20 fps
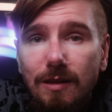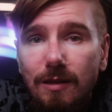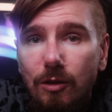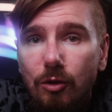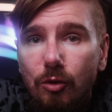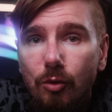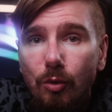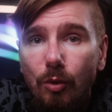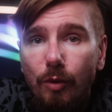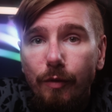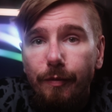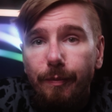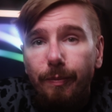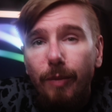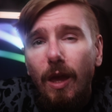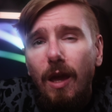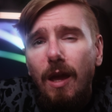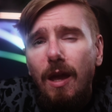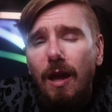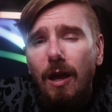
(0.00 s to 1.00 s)
the truth.
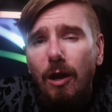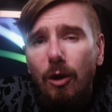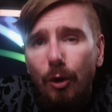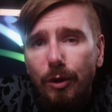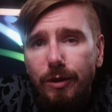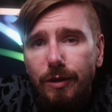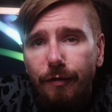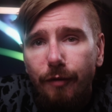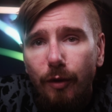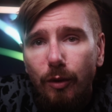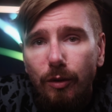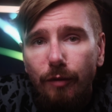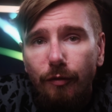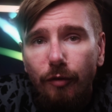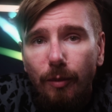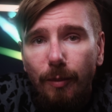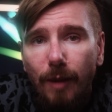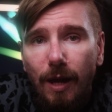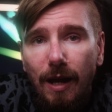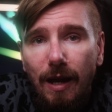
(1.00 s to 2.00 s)
A noisy photo
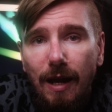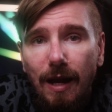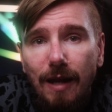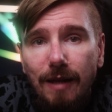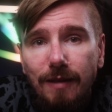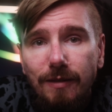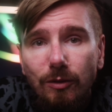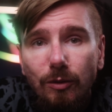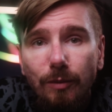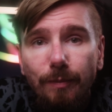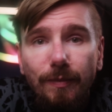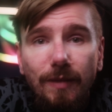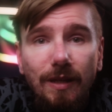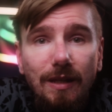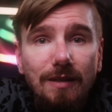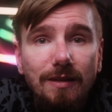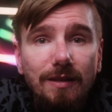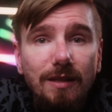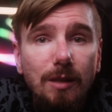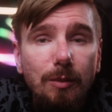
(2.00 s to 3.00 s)
from high ISO
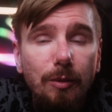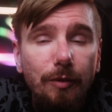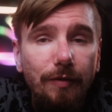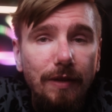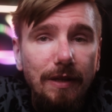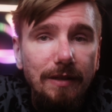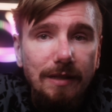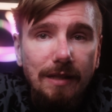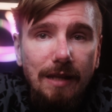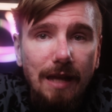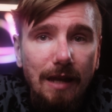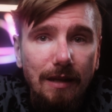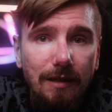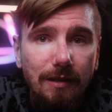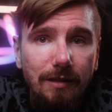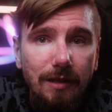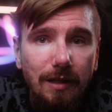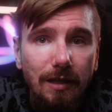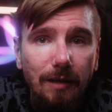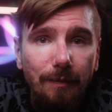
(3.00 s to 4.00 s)
can still be fixed in
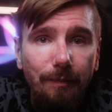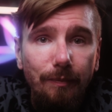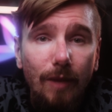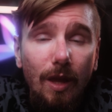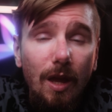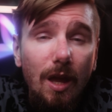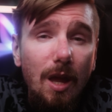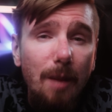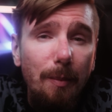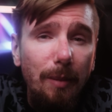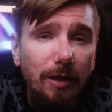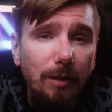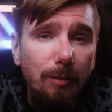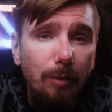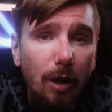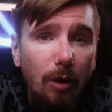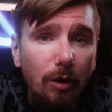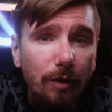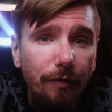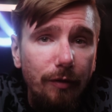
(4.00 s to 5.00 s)
editing, but a
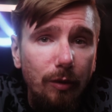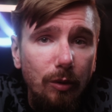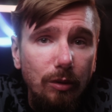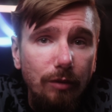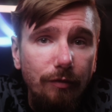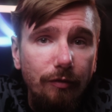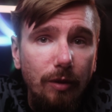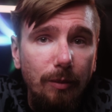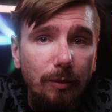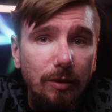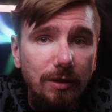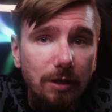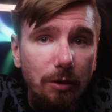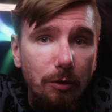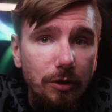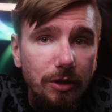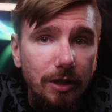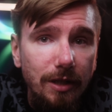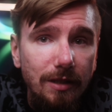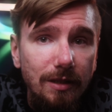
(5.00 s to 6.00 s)
blurry photo from a
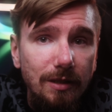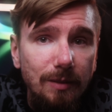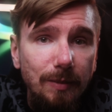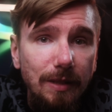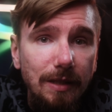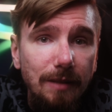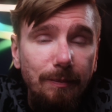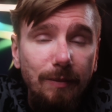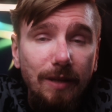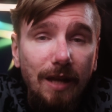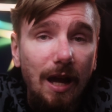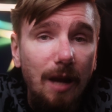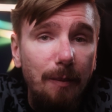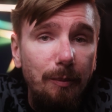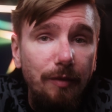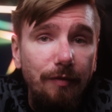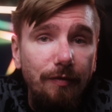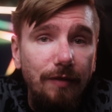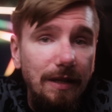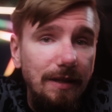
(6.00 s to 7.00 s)
slow shutter speed can't
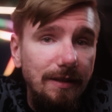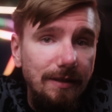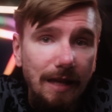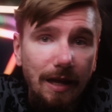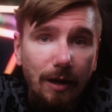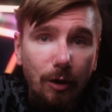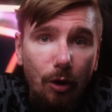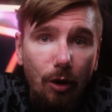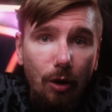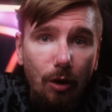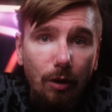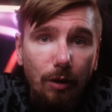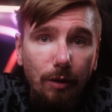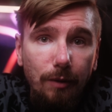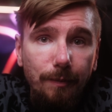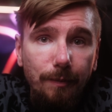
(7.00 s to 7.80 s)
be fixed at all.